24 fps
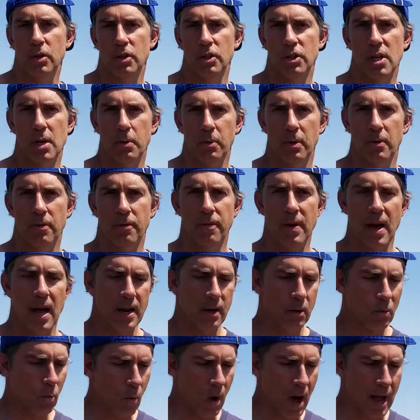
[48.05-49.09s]
She would
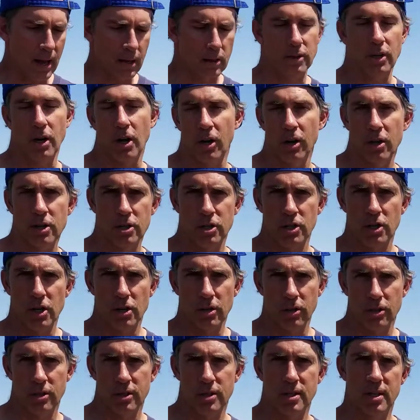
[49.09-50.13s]
find wild
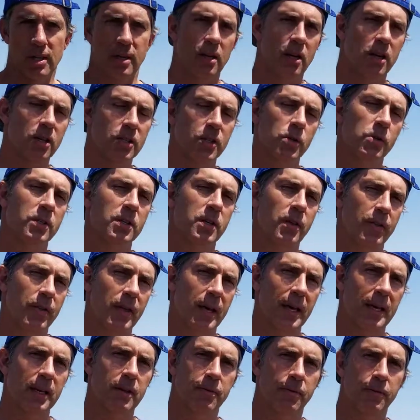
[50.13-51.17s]
artichokes and all sorts of
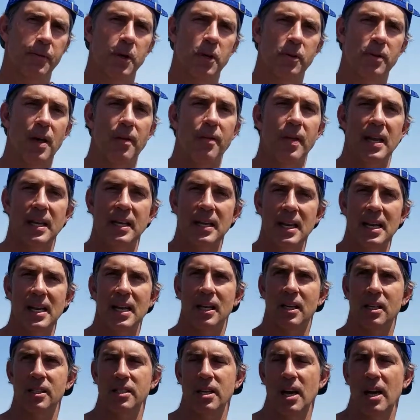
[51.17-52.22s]
things, food that they needed,
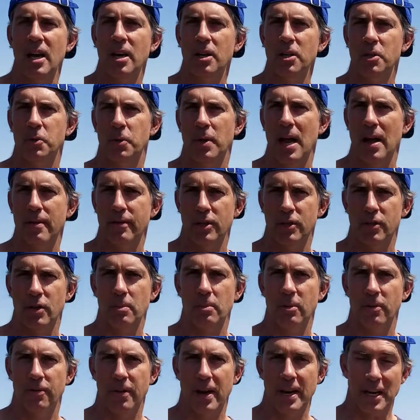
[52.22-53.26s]
because the hunters were having
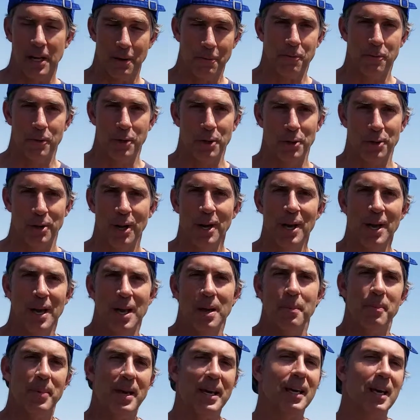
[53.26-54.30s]
trouble finding food
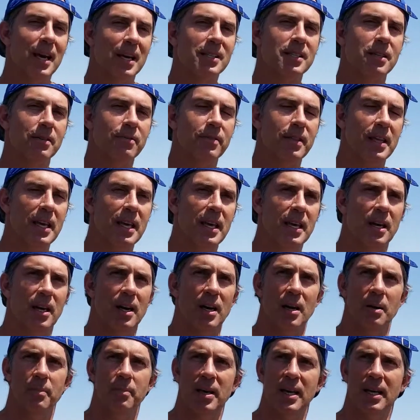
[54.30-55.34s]
because
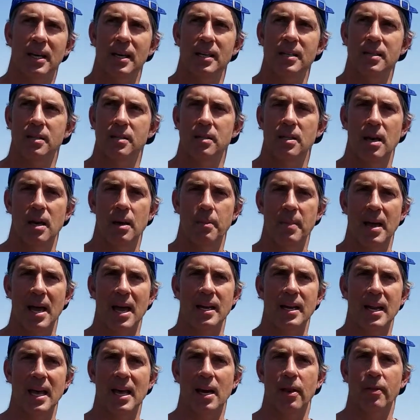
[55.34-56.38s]
the
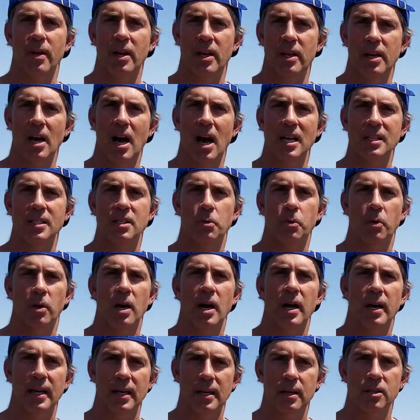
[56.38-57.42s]
Mandan and the Hidatsa were
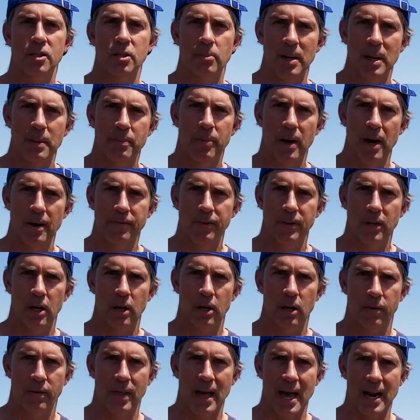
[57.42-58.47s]
hunting so many
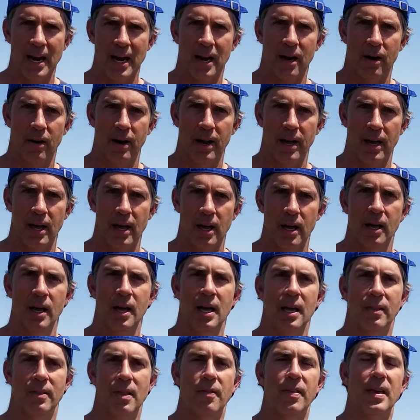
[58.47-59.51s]
buffalo in that area
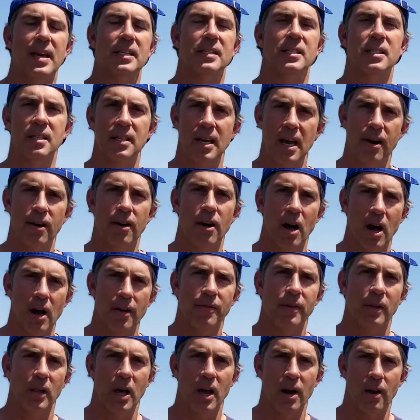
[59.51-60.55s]
that they had scared off
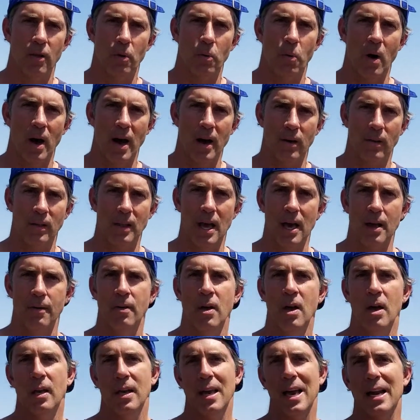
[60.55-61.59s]
a lot of the wildlife.
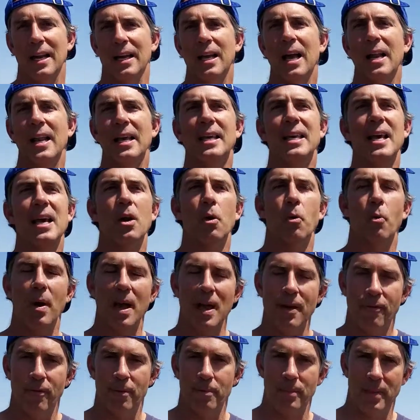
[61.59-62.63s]
You had to kind of get away
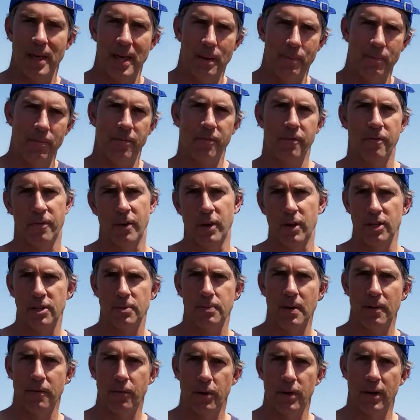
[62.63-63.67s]
from them first
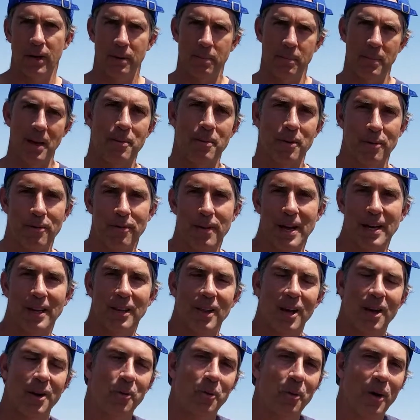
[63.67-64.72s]
before you're going to be find a
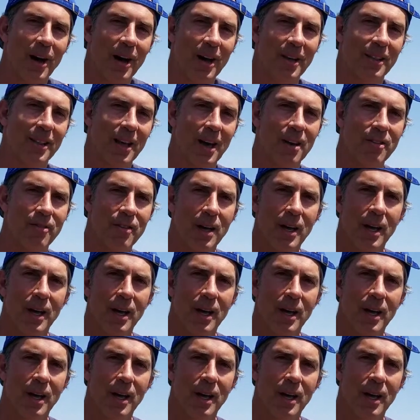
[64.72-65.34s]
lot of wildlife.